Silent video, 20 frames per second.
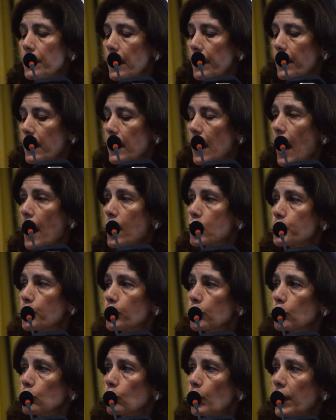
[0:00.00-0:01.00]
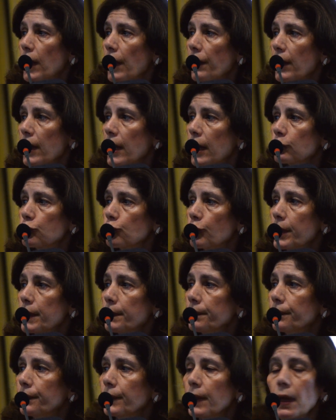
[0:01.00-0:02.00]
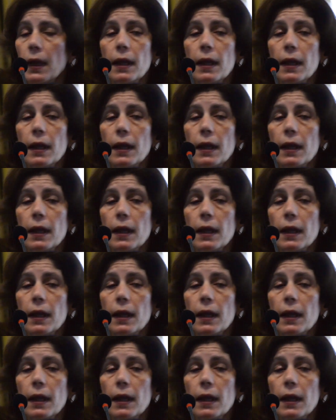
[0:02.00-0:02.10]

then they export it to another country.